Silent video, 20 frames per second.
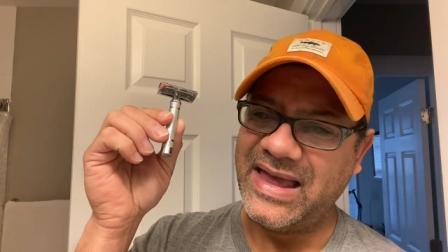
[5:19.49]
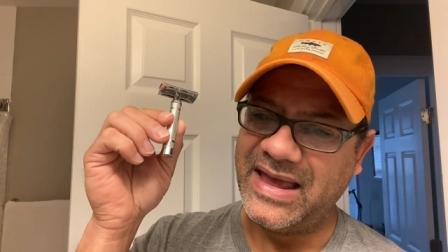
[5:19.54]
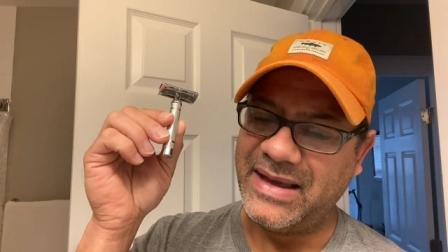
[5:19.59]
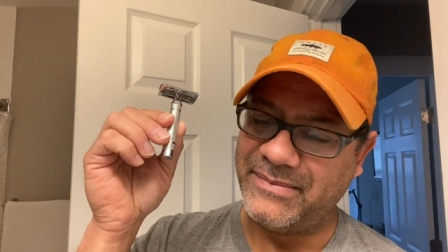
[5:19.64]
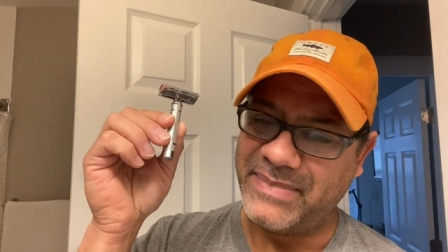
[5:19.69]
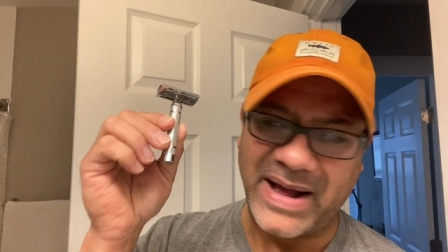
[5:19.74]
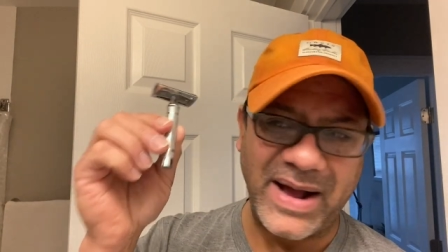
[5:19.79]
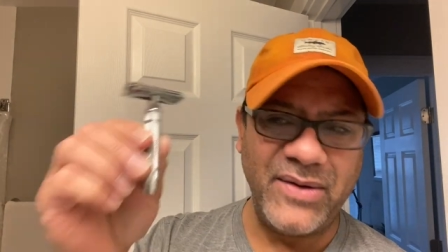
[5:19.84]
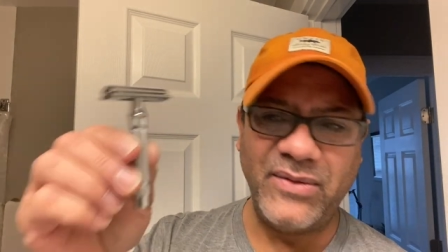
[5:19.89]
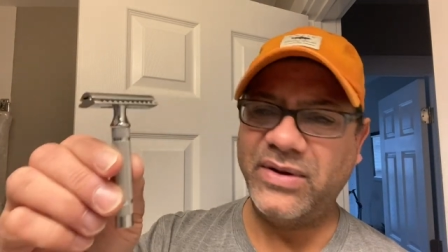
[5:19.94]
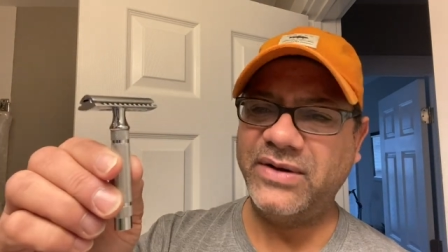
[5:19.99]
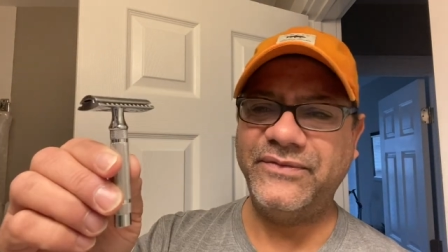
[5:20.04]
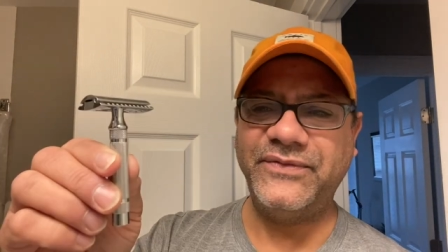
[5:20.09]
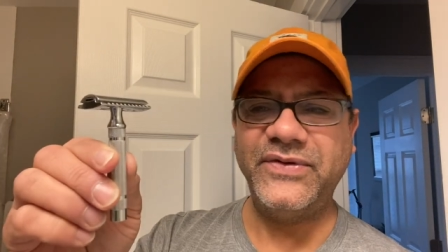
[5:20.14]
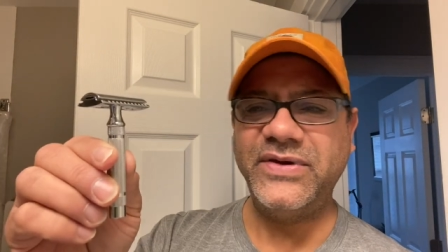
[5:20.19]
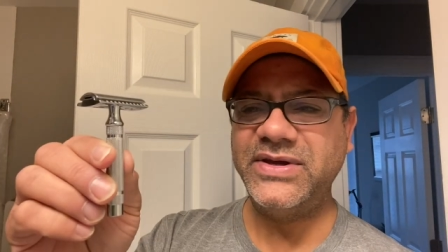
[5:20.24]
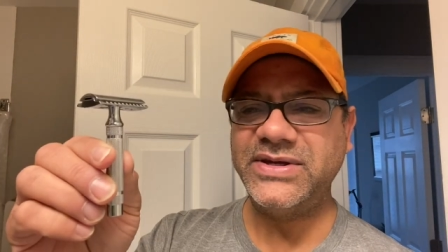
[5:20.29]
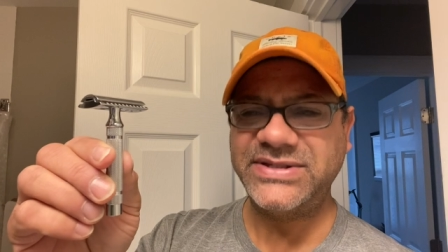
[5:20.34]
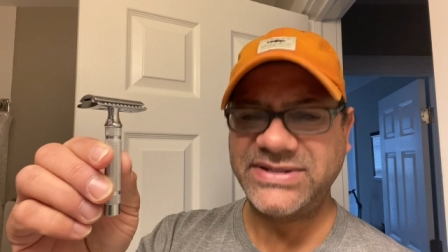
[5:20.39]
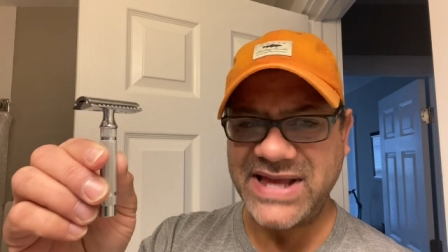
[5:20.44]
Buy one for
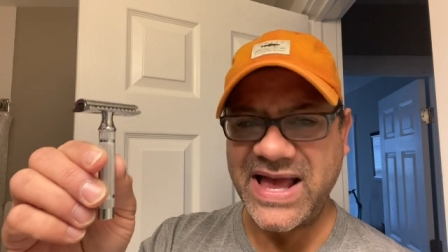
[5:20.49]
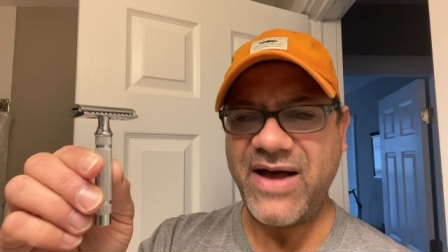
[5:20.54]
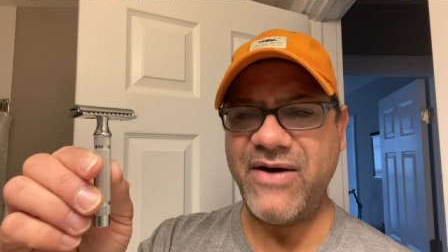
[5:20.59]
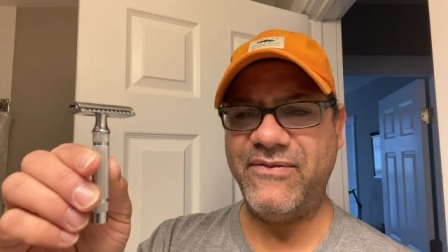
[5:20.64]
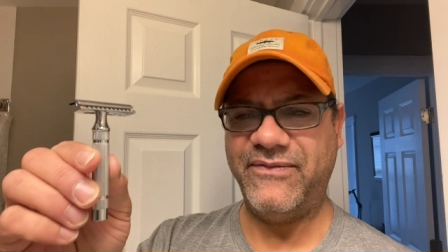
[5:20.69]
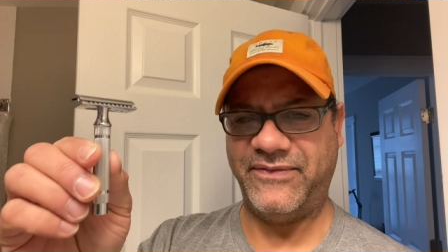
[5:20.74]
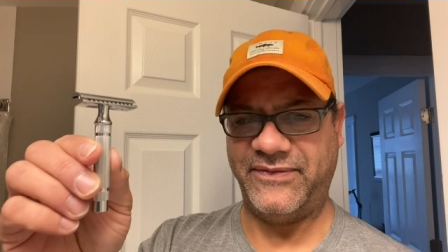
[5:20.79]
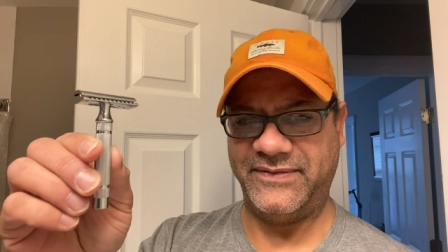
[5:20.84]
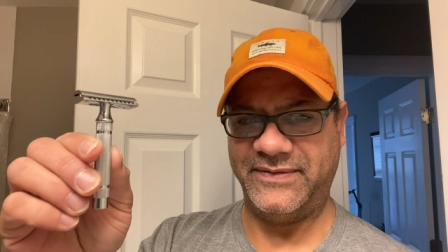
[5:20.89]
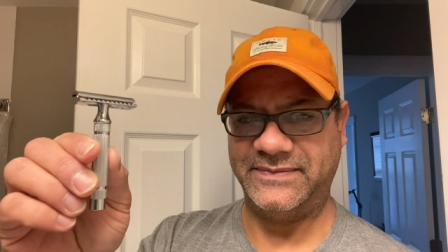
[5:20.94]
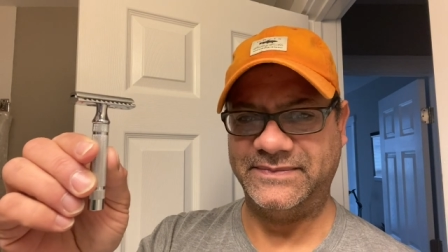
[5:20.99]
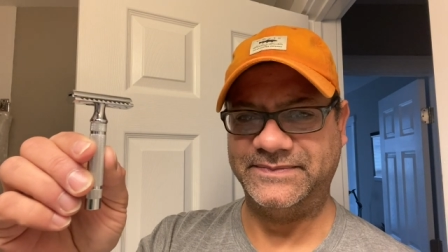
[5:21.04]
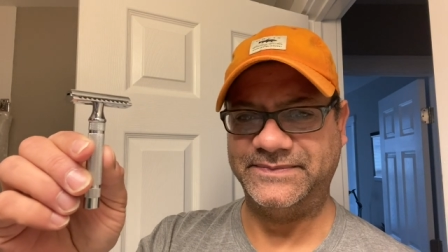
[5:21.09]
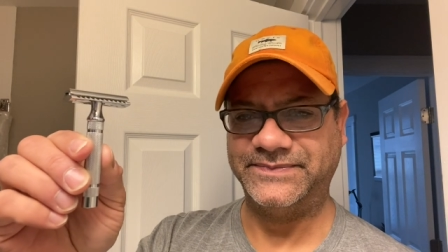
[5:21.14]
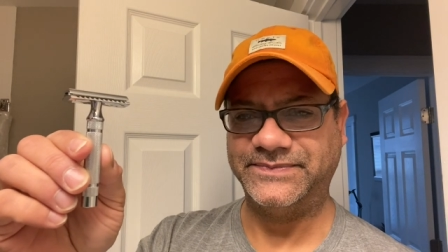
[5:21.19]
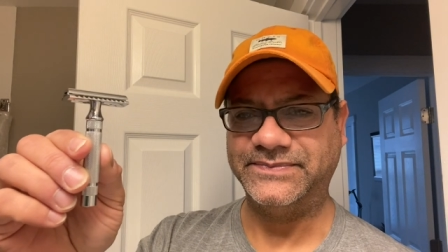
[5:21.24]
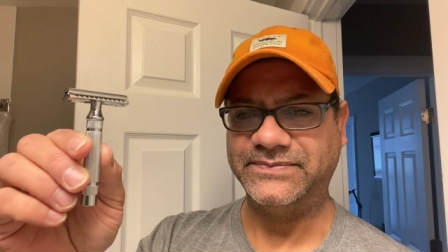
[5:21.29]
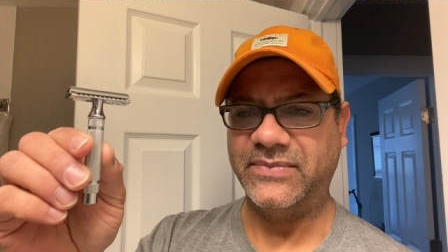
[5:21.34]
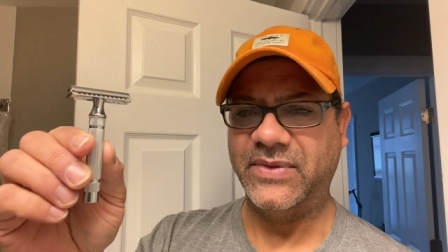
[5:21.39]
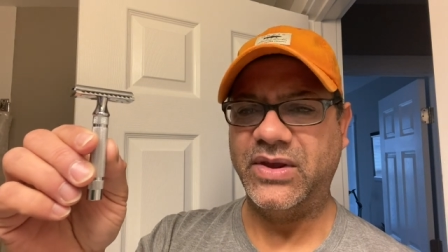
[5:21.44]
yourself
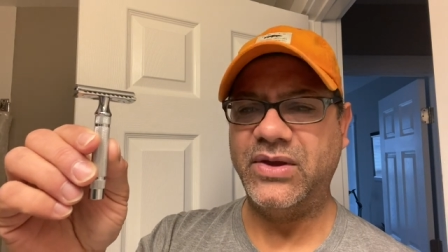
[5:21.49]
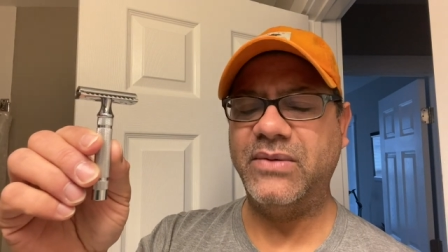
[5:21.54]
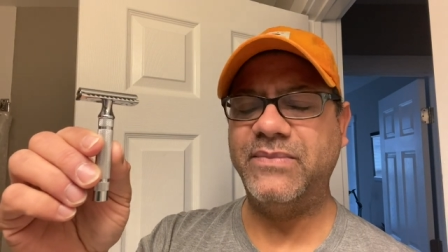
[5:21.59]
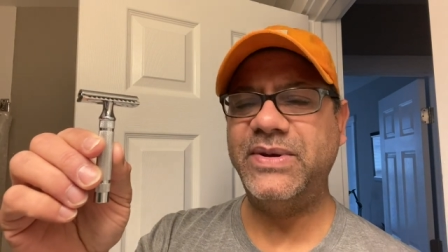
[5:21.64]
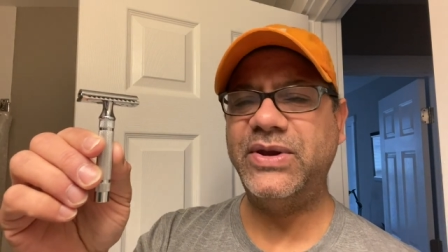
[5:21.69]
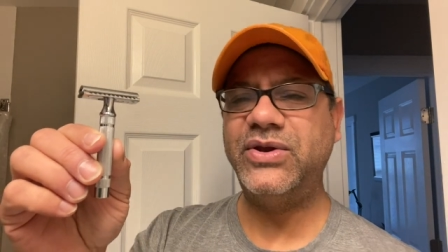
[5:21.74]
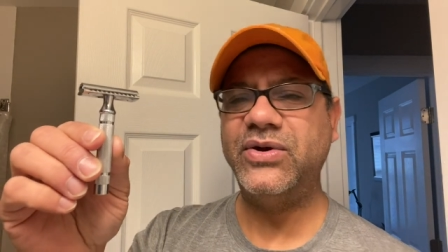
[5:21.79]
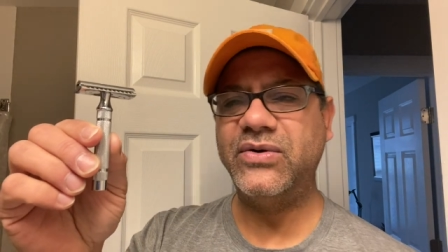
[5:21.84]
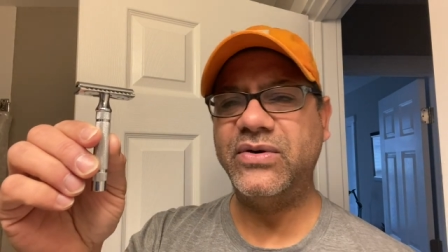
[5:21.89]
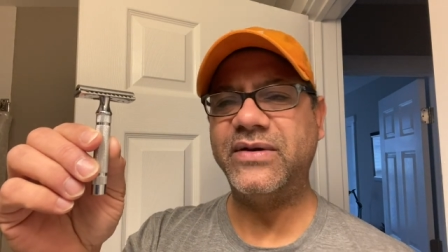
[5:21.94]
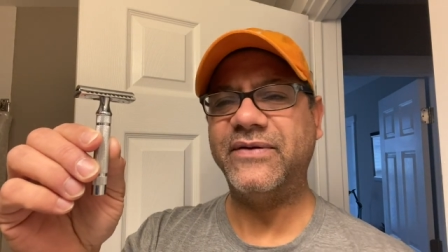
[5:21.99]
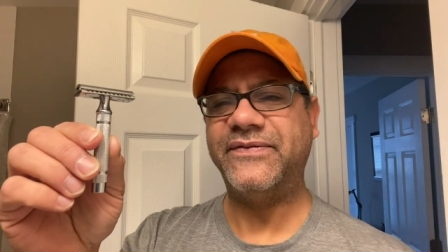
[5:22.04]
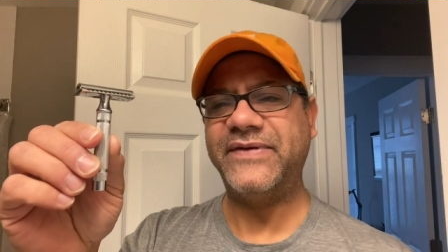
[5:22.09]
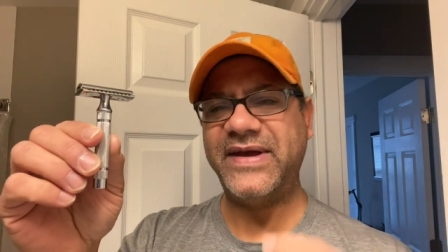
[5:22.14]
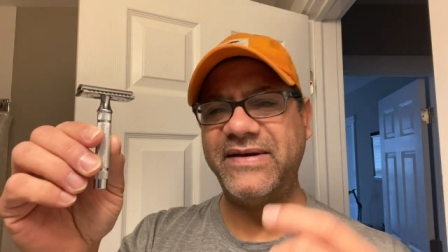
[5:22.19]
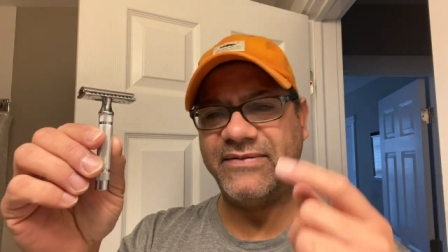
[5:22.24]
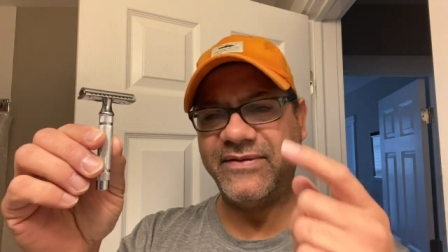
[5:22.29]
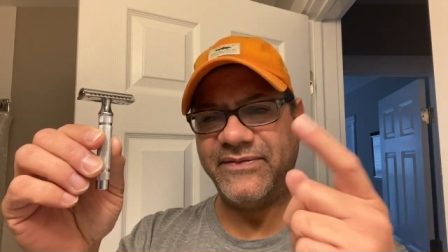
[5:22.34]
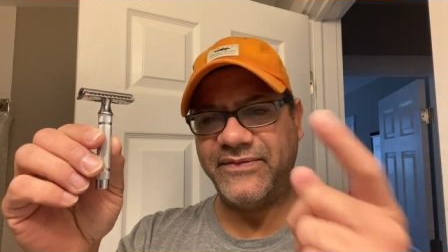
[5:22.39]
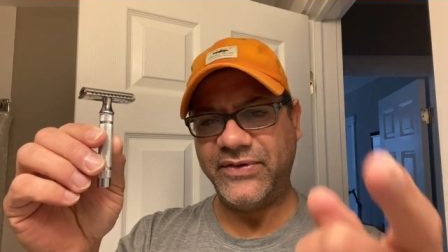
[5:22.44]
you'll be doing a
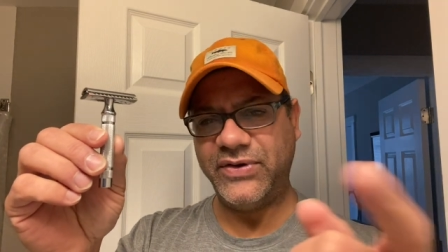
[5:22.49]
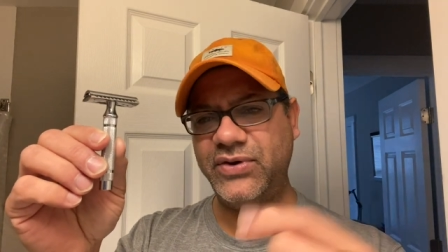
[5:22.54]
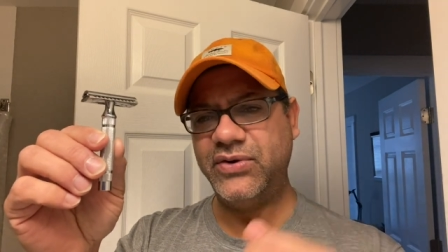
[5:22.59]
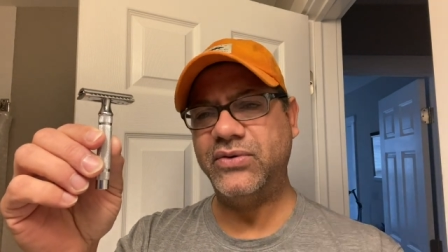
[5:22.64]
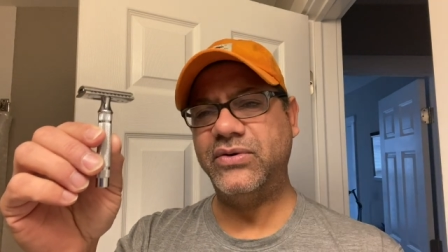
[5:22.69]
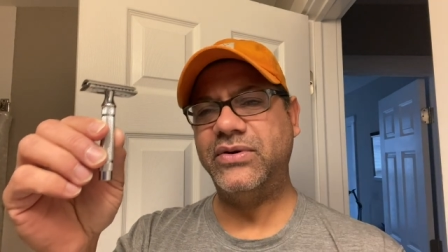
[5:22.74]
favor for you.